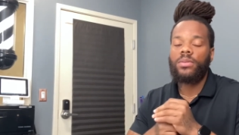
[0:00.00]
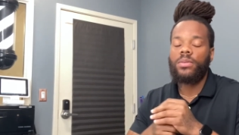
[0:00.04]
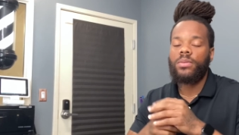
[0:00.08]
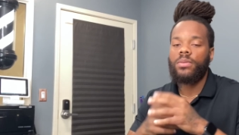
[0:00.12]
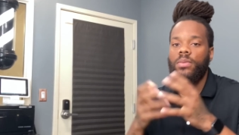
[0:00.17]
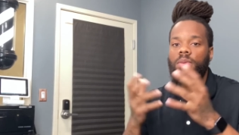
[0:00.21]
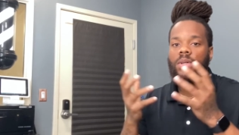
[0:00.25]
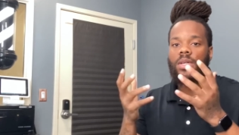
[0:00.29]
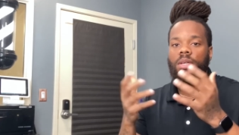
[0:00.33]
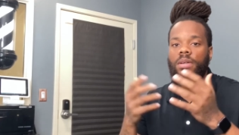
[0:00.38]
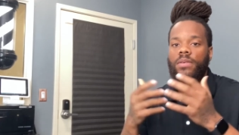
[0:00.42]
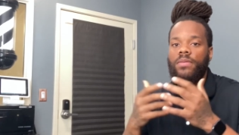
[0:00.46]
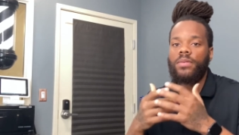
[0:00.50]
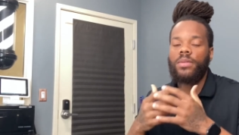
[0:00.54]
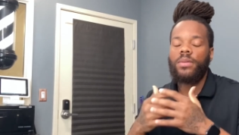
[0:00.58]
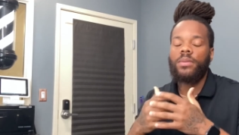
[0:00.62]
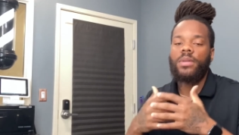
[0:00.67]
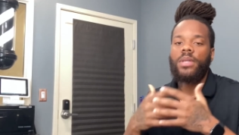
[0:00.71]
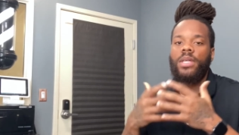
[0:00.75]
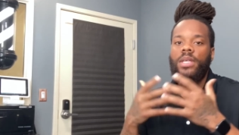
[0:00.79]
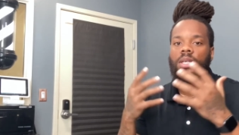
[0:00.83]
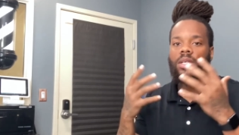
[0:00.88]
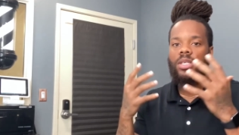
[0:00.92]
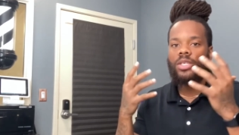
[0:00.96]
Whatever.
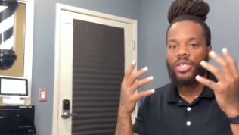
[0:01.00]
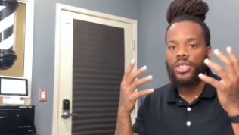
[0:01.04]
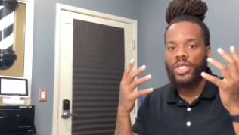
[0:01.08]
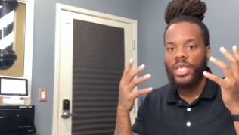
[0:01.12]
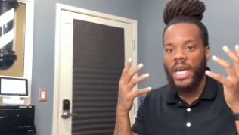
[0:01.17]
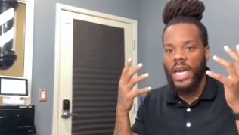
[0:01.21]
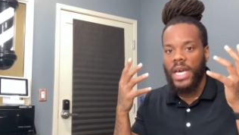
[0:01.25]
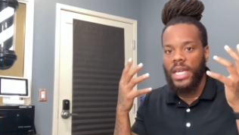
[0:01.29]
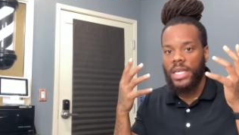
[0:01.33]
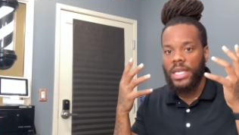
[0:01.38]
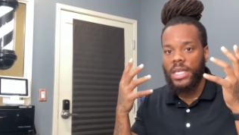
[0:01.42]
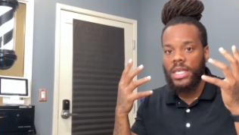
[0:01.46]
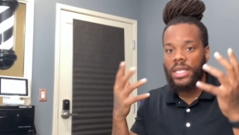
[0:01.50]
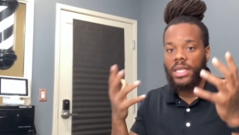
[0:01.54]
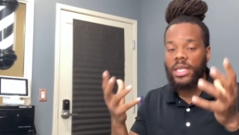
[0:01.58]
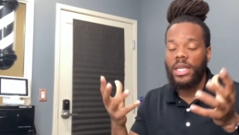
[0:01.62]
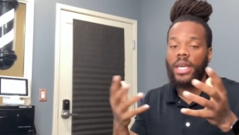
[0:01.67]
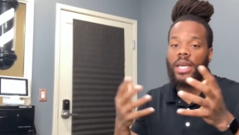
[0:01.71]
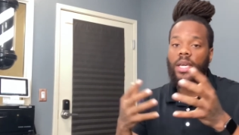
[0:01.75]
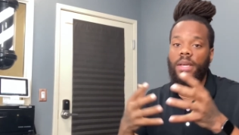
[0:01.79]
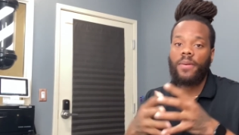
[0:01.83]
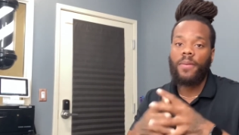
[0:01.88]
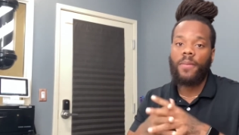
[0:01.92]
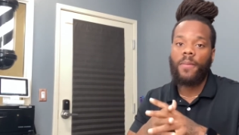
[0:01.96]
Because you got to
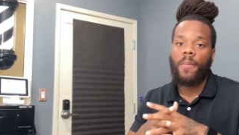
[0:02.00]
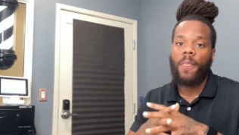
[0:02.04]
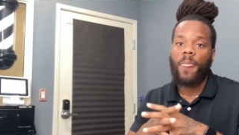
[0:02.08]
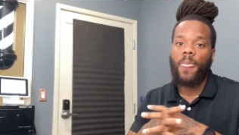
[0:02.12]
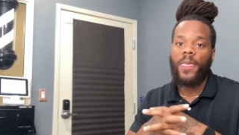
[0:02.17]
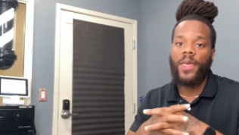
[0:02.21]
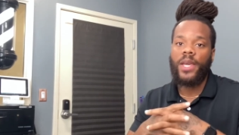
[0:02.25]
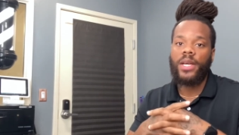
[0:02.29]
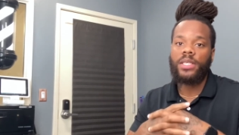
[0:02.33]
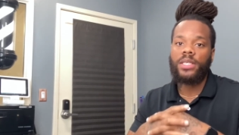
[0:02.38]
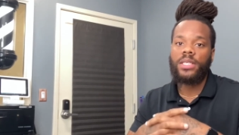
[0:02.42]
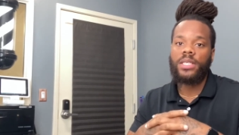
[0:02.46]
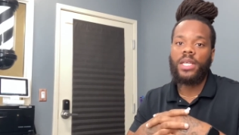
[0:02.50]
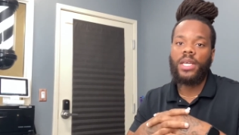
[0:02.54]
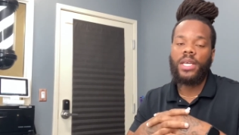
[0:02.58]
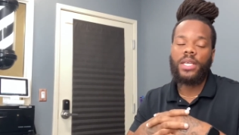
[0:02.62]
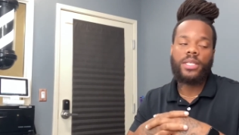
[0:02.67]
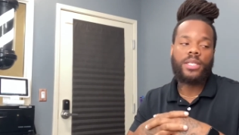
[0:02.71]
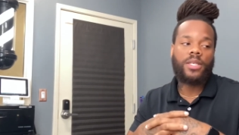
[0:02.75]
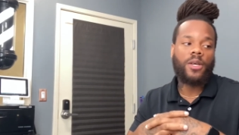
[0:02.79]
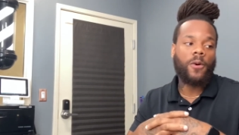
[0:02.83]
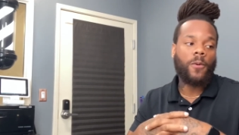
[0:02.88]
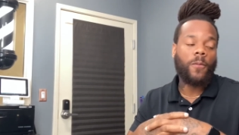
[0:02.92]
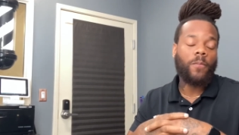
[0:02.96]
connect. You understand?
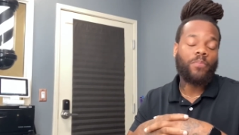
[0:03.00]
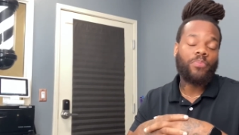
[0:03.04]
So